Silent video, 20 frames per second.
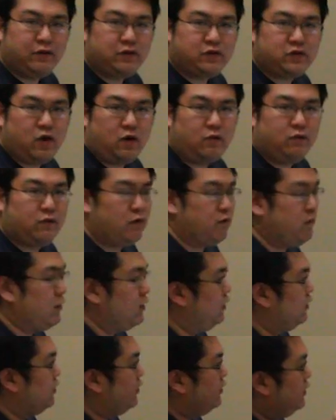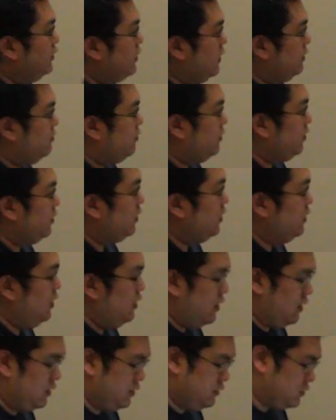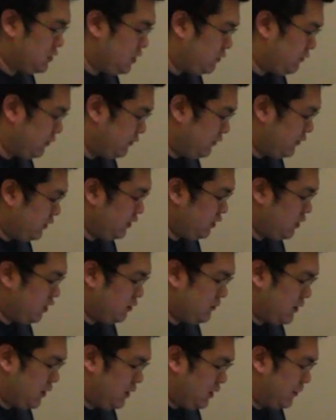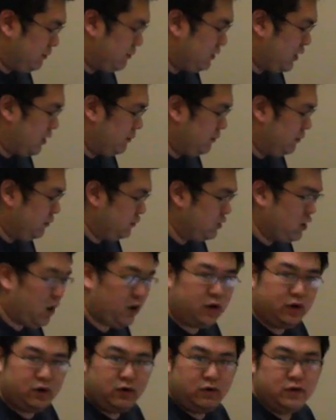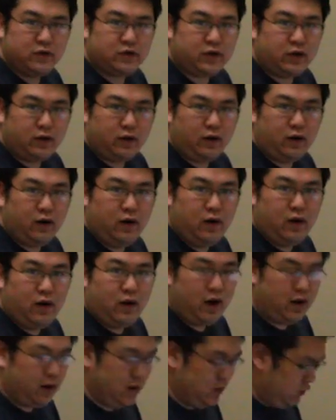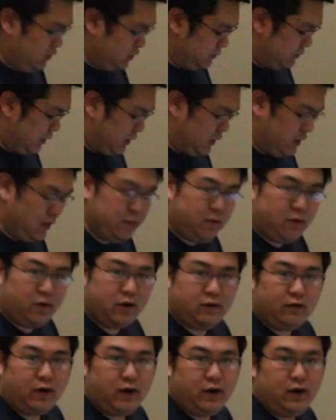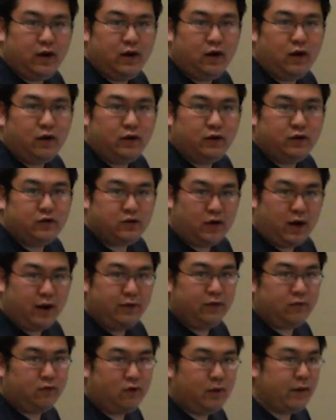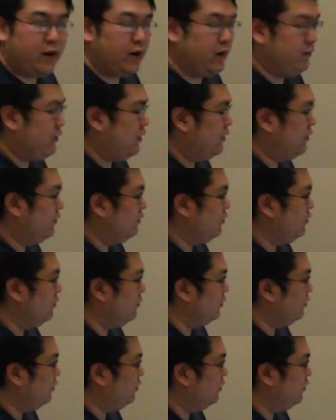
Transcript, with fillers: the software running on the netbook and the software running on my laptop talking to each other, I can use my keyboard right here to drive the robot around the room.